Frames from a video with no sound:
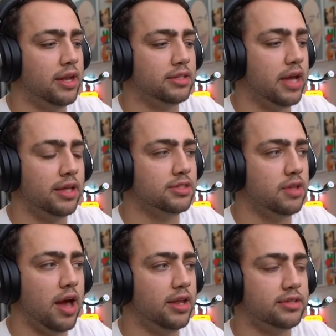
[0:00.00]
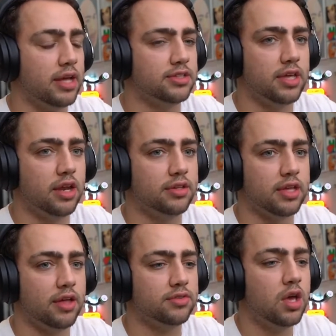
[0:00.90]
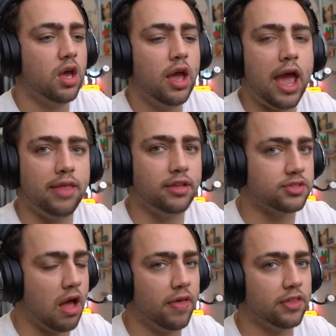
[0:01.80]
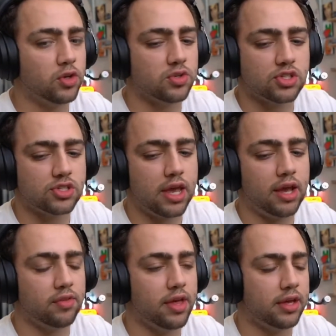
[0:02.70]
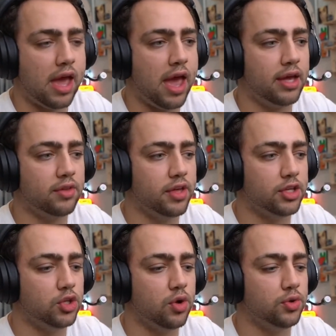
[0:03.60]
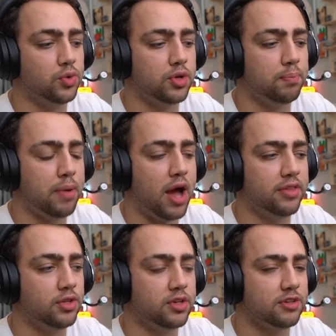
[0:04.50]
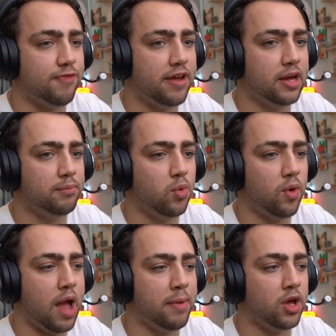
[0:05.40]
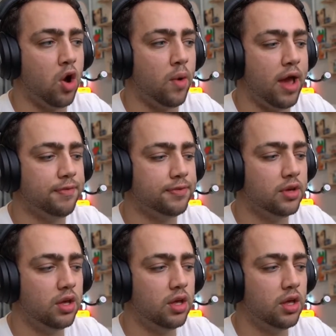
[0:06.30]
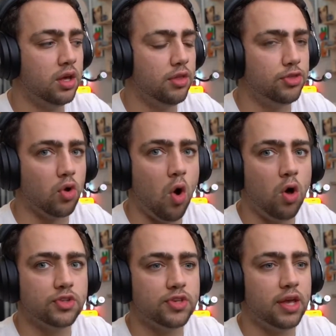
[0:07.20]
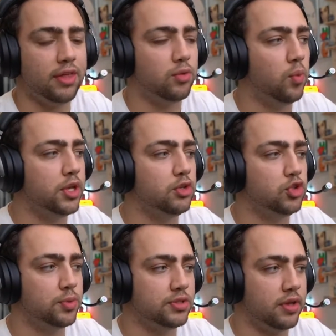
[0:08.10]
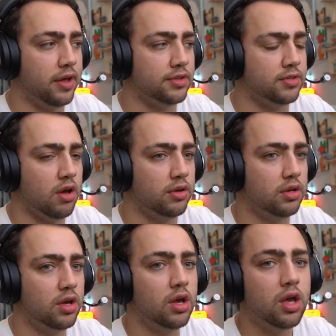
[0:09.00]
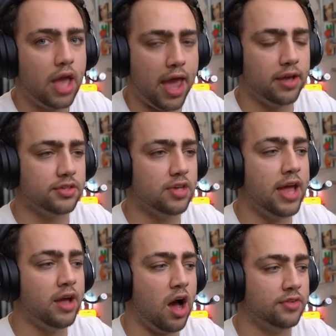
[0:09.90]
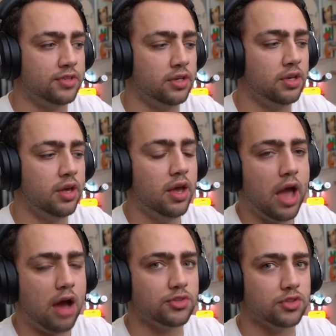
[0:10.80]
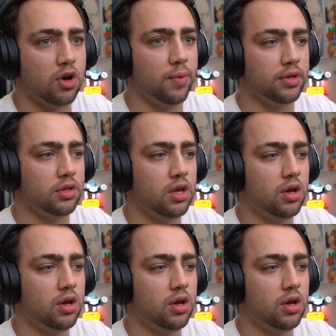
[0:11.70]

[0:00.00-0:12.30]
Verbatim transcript: out of 10s, 9 out of 10s, 10 out of 10s. And it's not like they're just saying like, "Hey, like, you know, you could buy you could find out more at my OF." They're all saying like, "What are you doing tonight, Hasan?" "Hey, Has- hey, Hasi, how's it going?"